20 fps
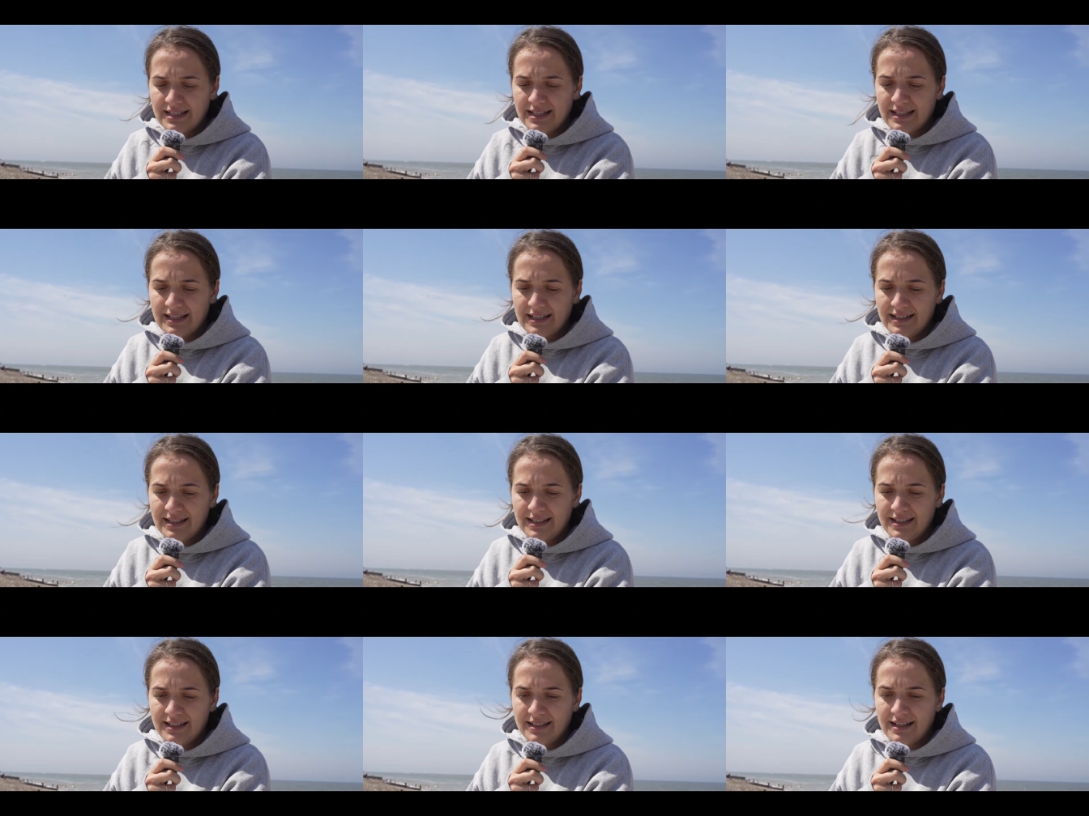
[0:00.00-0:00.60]

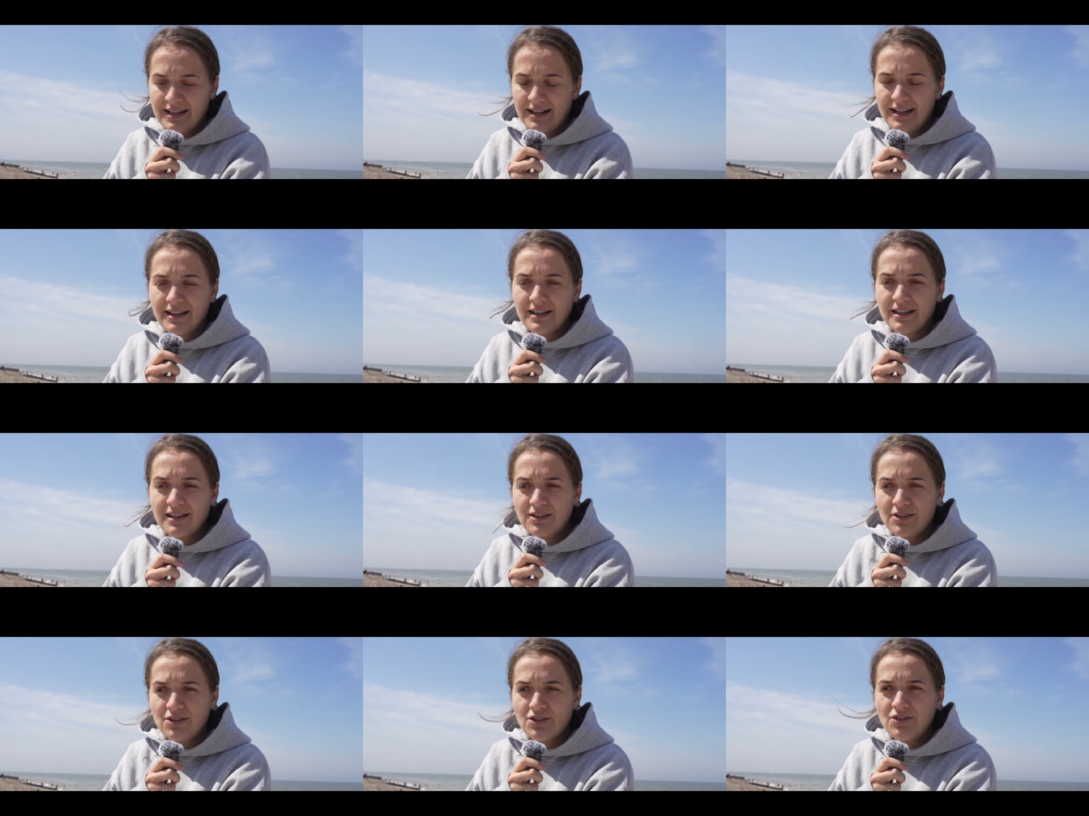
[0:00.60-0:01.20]
and I
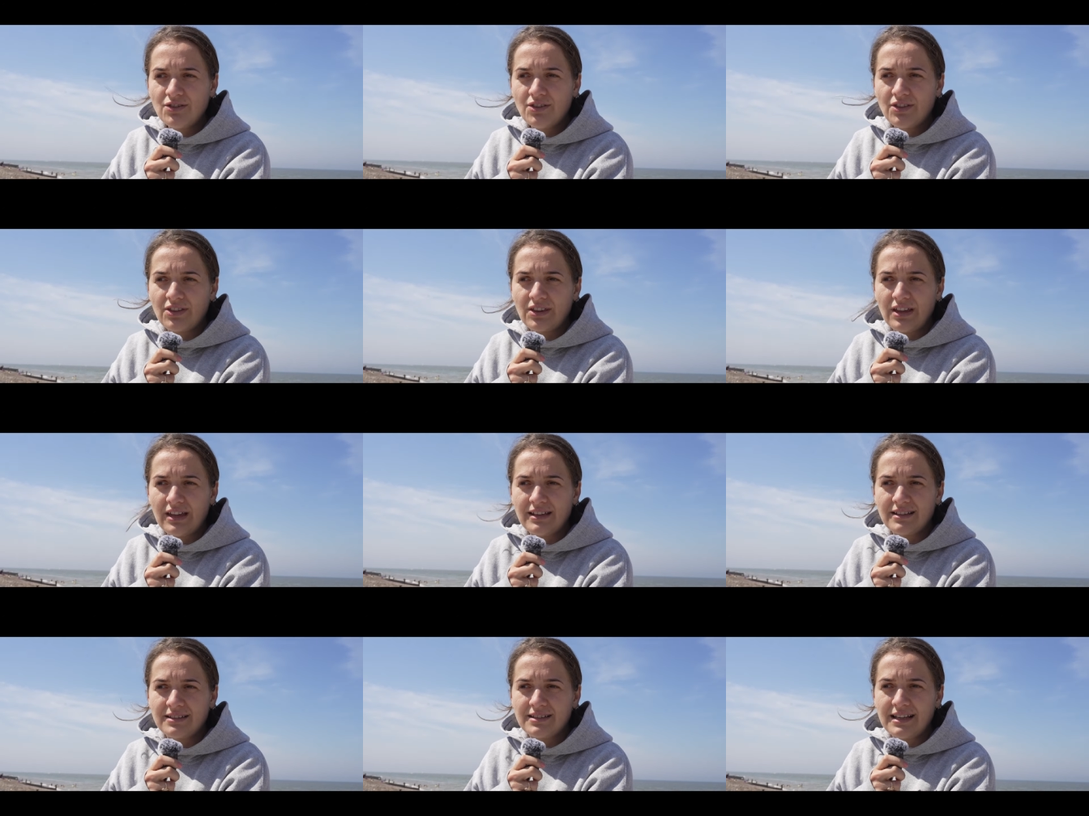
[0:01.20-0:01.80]
do
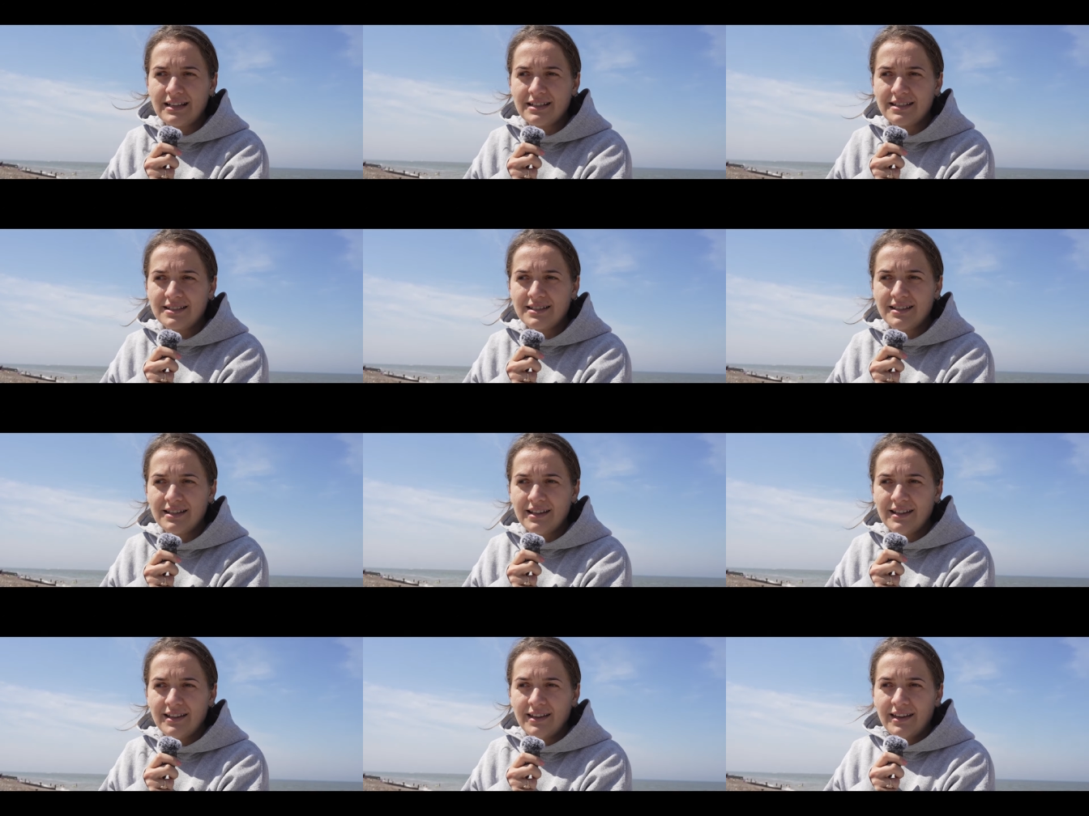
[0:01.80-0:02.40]
think that
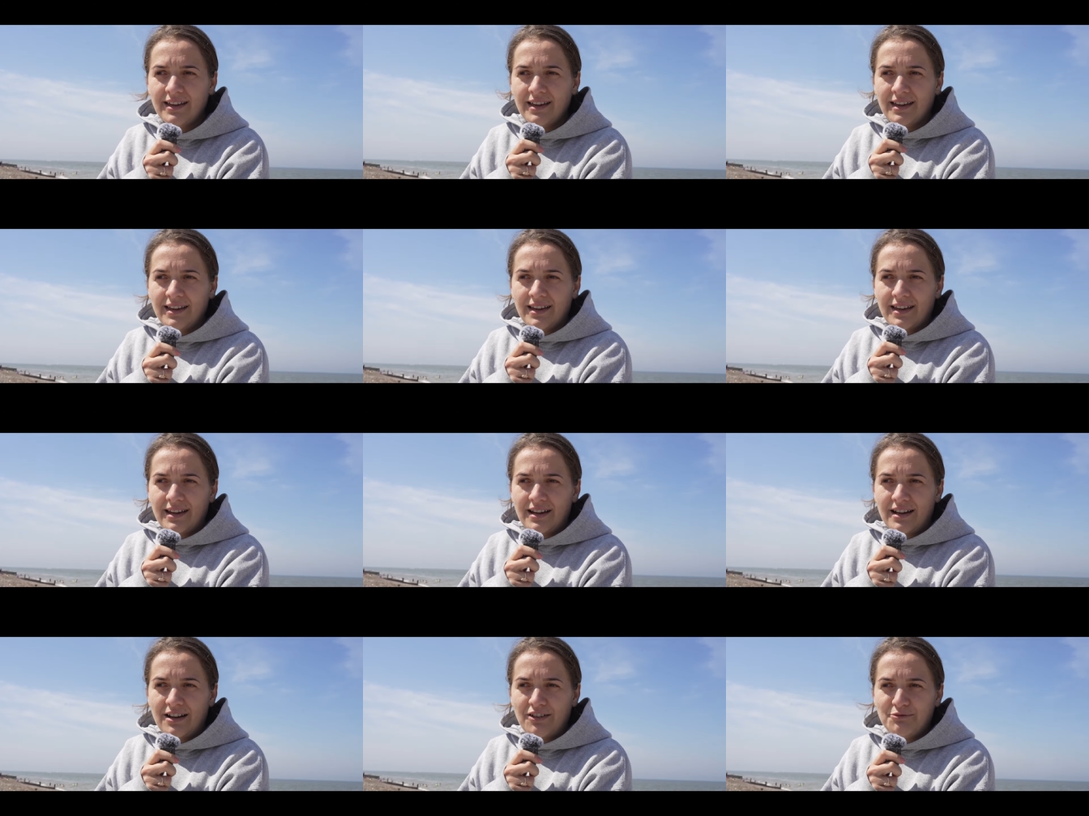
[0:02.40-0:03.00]

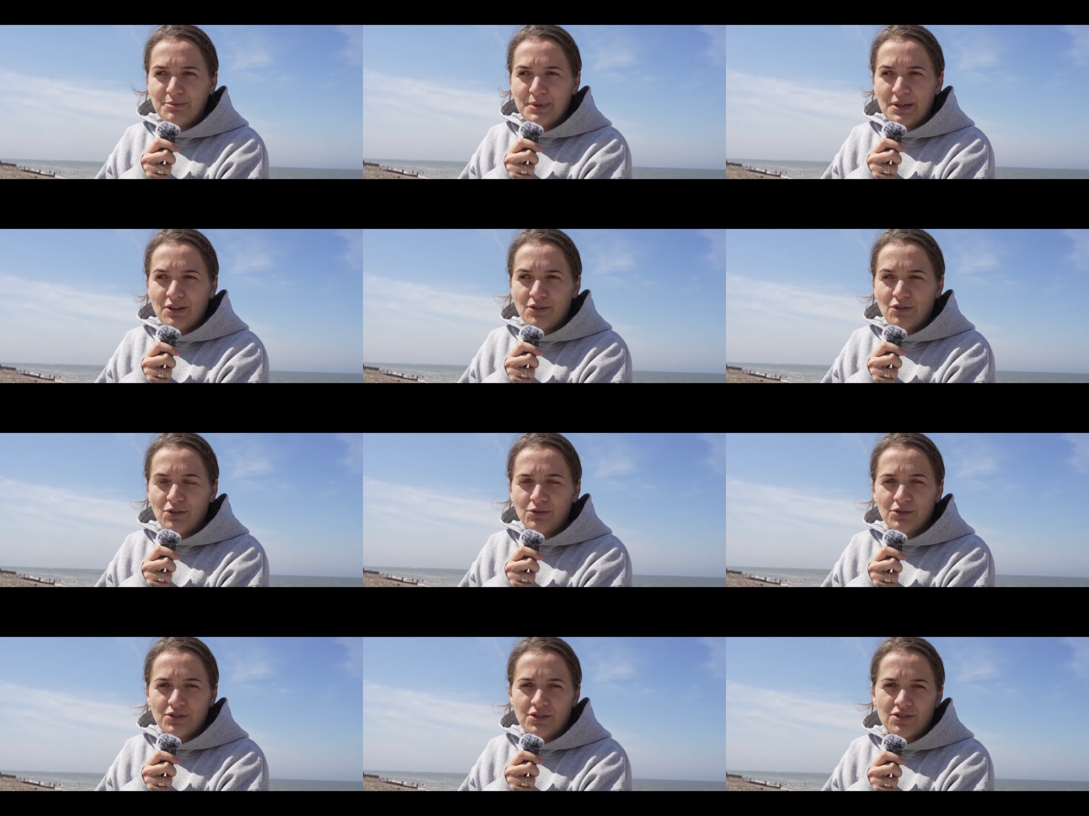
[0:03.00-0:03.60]
I've been
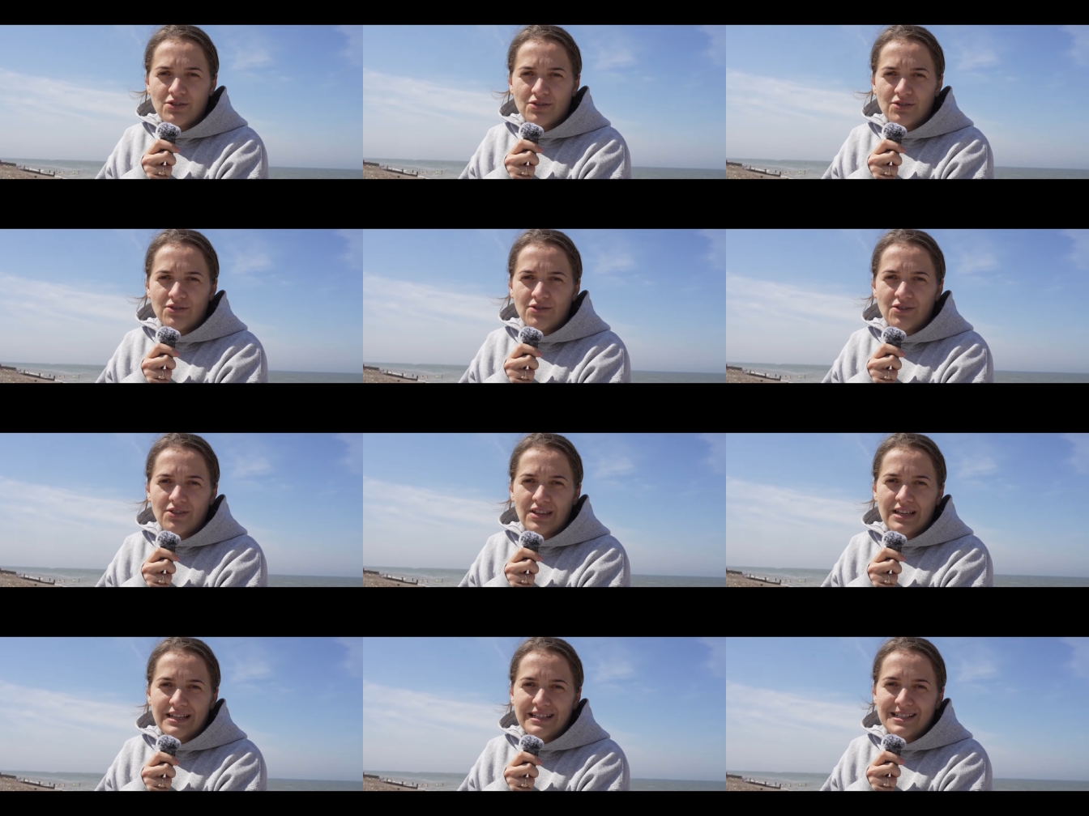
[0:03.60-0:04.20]
called to do
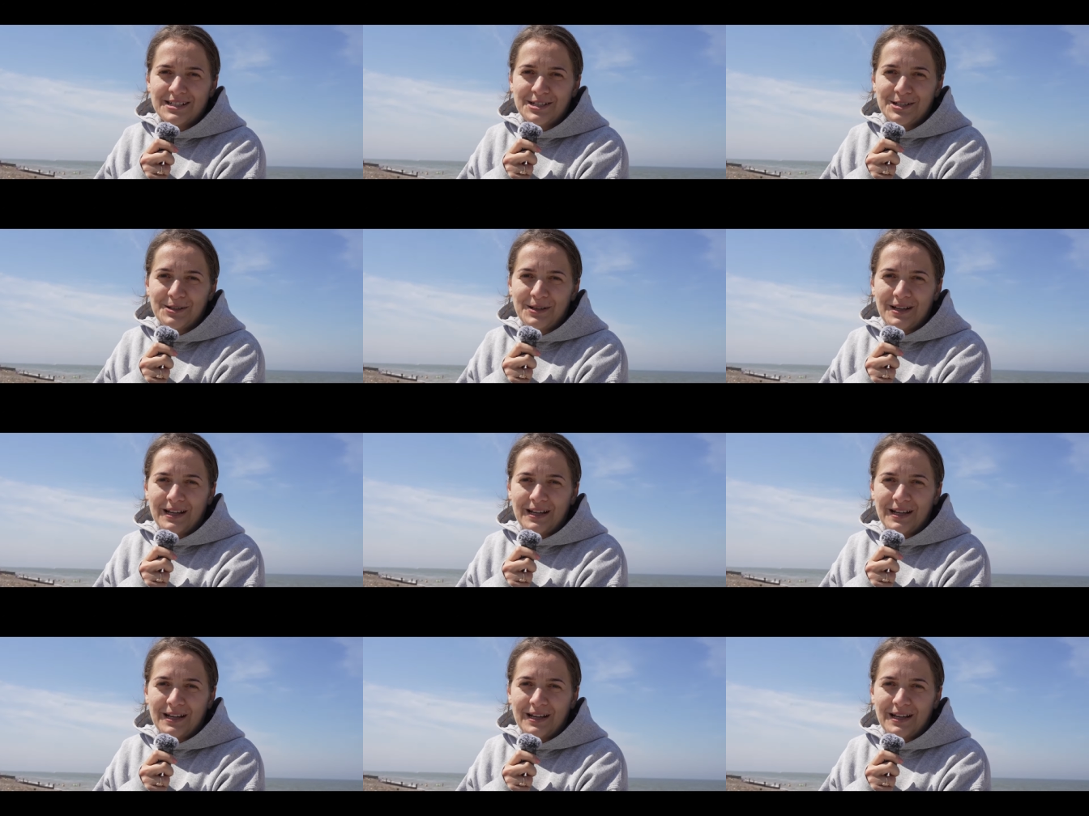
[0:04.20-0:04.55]
this.